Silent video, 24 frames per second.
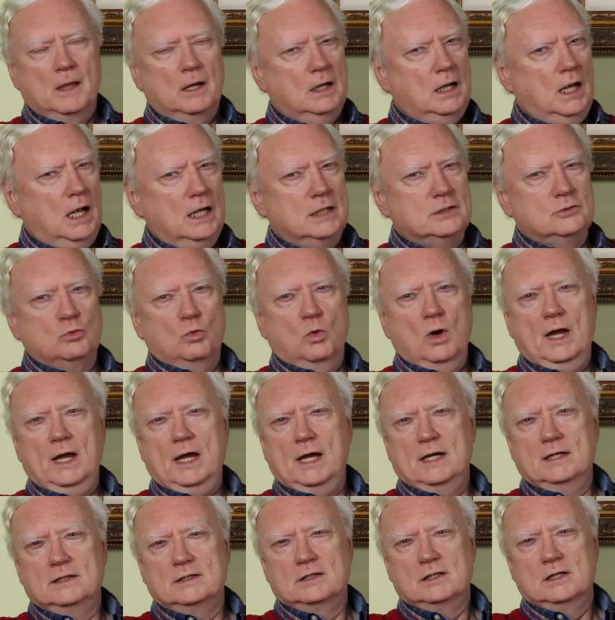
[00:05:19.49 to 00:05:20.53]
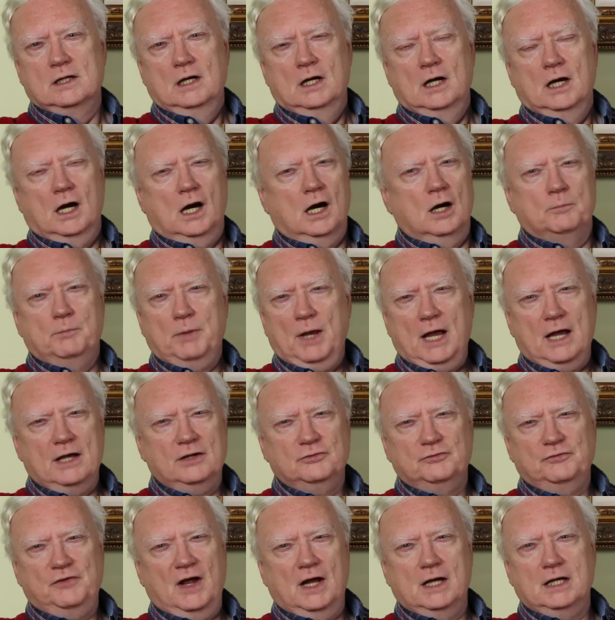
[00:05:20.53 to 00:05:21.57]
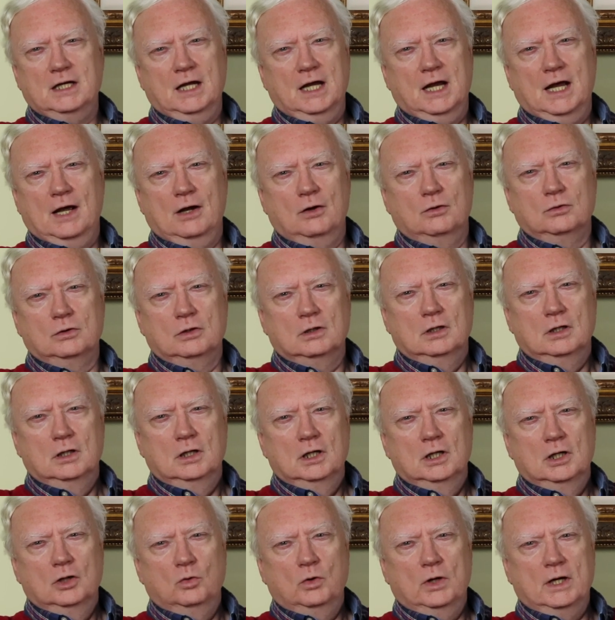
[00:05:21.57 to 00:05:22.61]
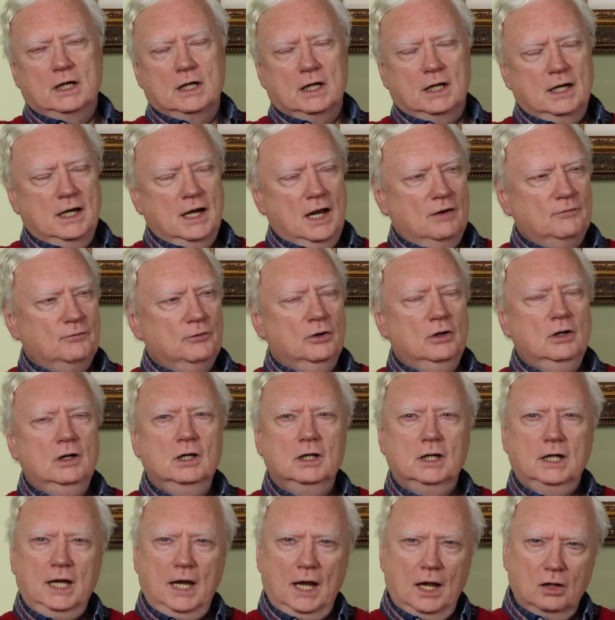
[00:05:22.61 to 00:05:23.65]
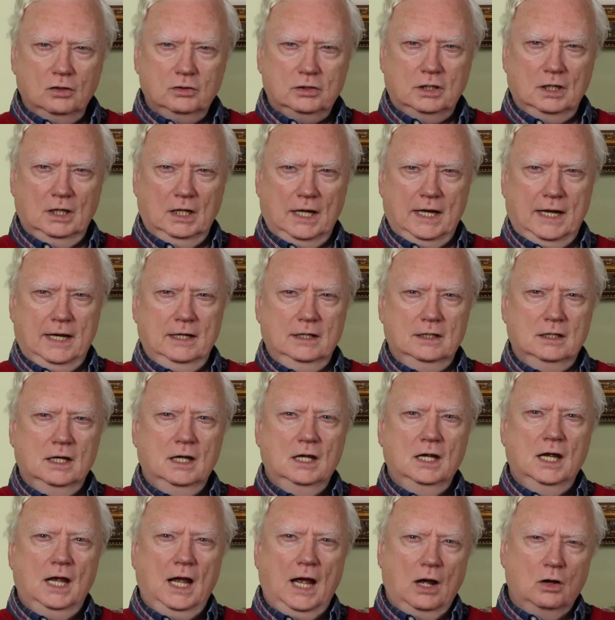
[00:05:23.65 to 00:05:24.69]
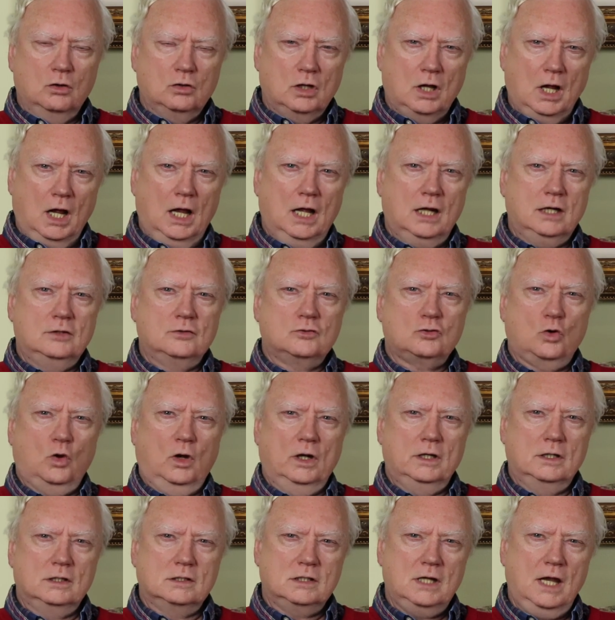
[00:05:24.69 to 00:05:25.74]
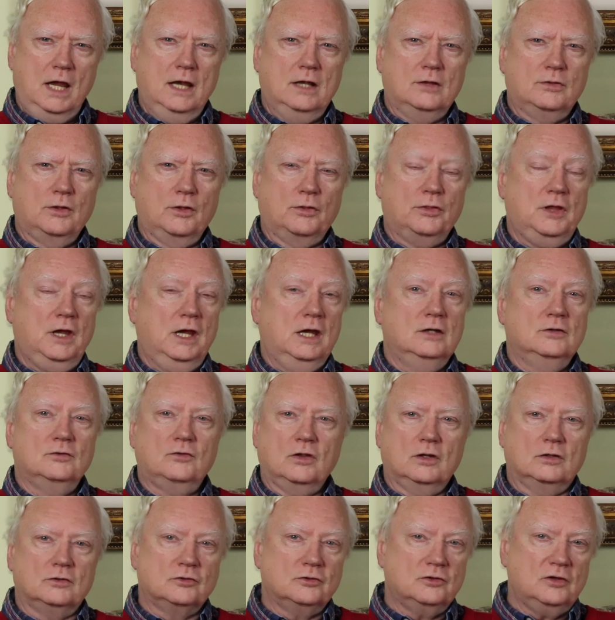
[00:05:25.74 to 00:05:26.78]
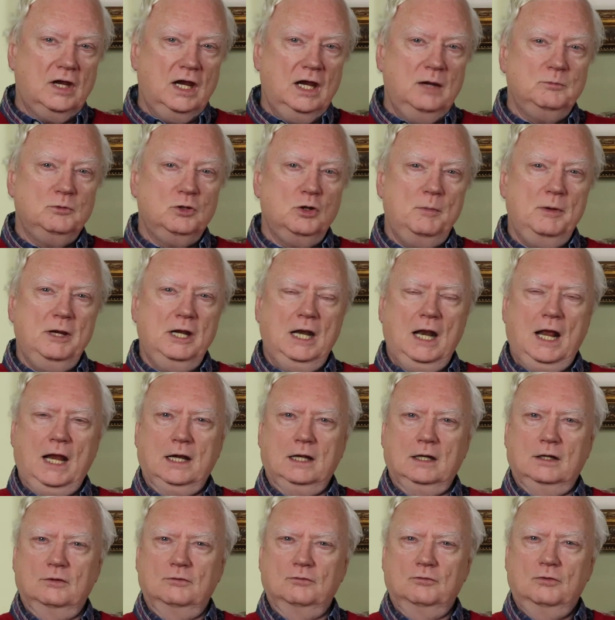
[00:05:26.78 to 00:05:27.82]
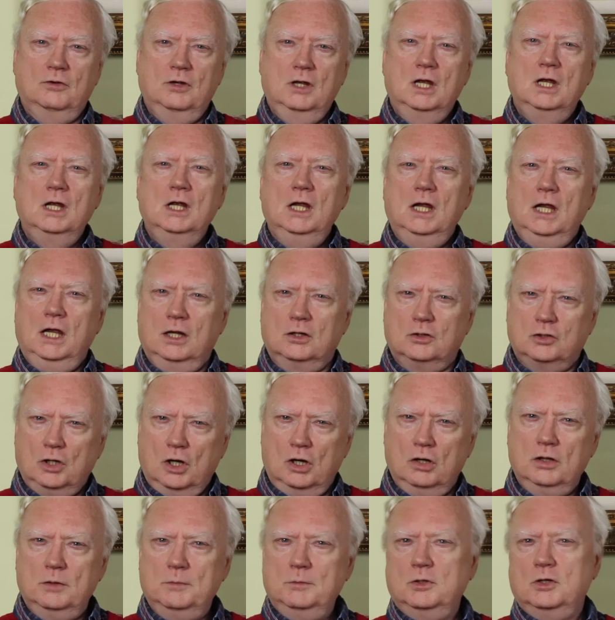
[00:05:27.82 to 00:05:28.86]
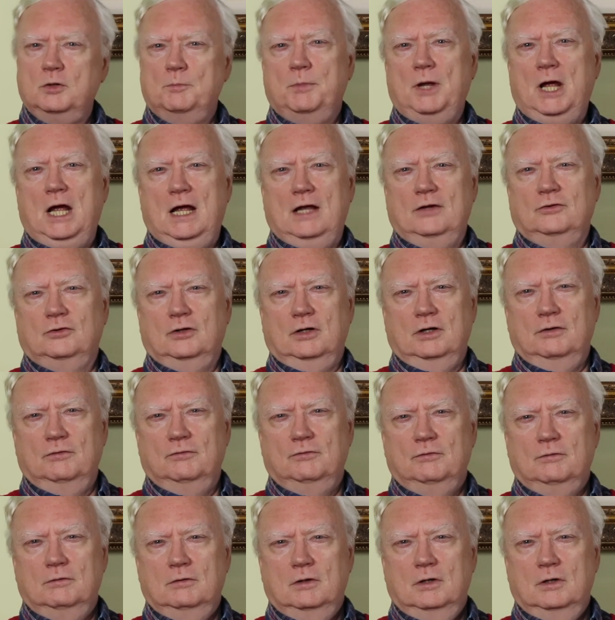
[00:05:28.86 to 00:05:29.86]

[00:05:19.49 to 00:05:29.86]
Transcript: God's ways are past finding out. We can never calculate how God is going to take the things that seem to be negative and turn them to positive.